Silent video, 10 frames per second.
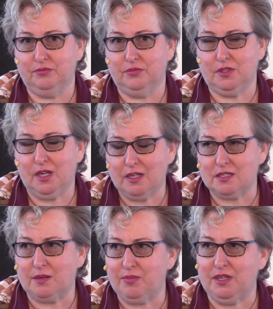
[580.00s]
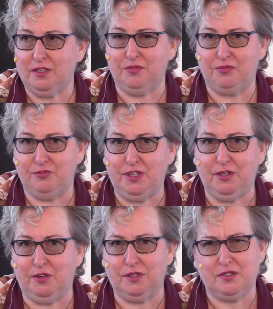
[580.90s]
It's not something to
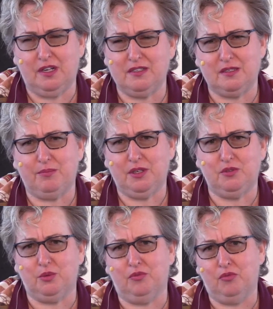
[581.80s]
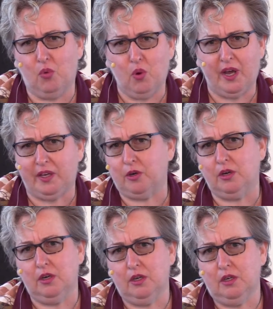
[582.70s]
fear. It's not something to avoid
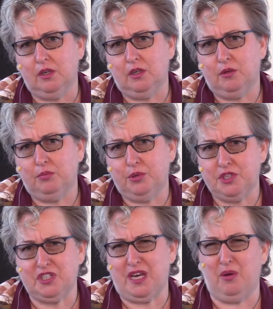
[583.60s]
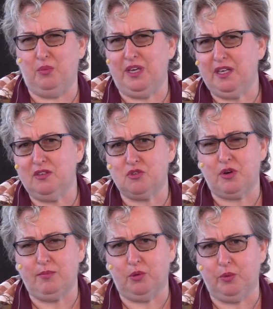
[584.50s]
or push down. We get in
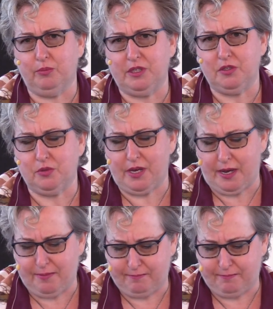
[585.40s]
trouble when we do that.